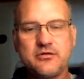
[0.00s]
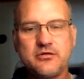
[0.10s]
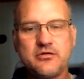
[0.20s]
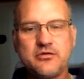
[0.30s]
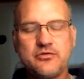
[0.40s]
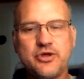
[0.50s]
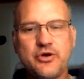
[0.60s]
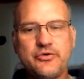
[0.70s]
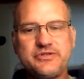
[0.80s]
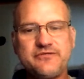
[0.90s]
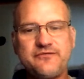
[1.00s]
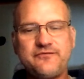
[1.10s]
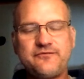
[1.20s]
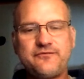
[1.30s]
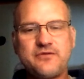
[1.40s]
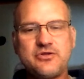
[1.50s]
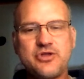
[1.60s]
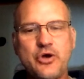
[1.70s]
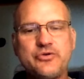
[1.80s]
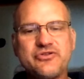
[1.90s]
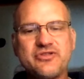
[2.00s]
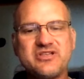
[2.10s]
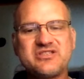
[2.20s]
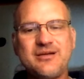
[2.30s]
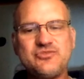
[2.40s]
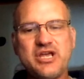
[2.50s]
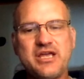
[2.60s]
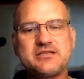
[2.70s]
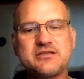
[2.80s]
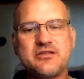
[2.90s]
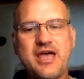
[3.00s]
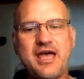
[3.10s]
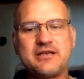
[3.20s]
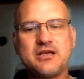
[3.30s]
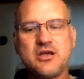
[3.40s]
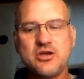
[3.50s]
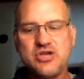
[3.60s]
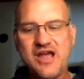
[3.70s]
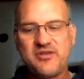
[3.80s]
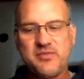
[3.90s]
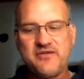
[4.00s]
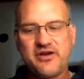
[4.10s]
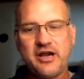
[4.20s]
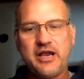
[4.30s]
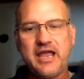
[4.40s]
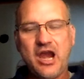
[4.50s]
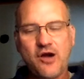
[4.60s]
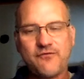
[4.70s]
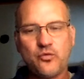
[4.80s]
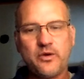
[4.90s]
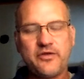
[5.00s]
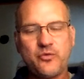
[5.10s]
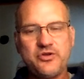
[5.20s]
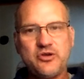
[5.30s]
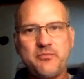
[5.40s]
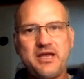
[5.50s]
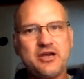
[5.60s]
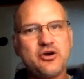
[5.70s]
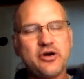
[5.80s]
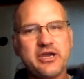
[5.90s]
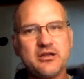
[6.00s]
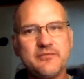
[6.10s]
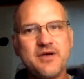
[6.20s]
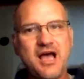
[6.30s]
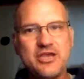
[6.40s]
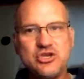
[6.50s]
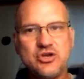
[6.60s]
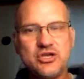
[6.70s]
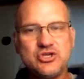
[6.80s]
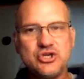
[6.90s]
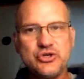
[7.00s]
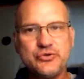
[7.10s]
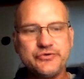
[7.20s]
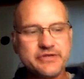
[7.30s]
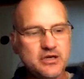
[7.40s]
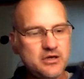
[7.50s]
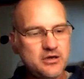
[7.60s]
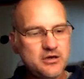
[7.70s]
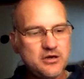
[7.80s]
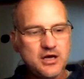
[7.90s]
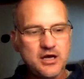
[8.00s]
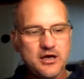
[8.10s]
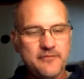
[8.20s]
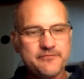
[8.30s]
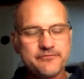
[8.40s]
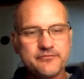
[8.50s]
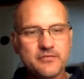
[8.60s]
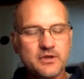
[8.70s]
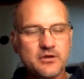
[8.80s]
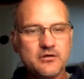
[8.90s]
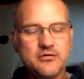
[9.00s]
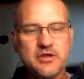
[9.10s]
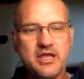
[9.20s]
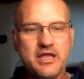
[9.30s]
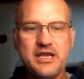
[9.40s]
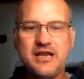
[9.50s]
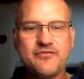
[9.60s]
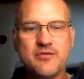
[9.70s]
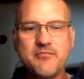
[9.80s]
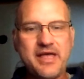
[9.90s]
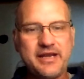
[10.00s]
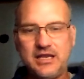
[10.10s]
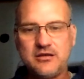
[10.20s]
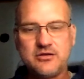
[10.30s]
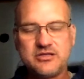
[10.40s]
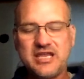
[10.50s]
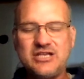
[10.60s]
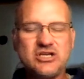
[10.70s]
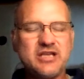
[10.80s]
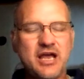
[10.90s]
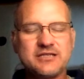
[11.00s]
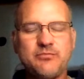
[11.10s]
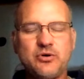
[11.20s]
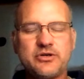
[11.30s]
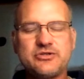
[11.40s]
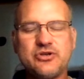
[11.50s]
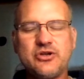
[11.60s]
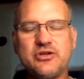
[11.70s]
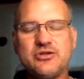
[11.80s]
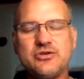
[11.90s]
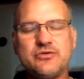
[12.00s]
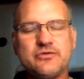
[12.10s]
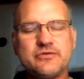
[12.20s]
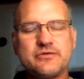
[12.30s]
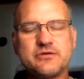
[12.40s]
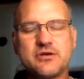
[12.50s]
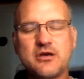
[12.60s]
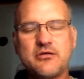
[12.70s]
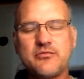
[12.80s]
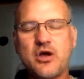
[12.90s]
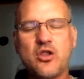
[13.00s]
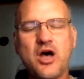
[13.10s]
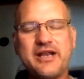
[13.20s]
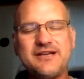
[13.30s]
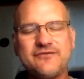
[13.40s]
those are the subjects that you have to be very careful with when you pick curriculum. You can use any of the many teaching textbooks, you can use a lot of different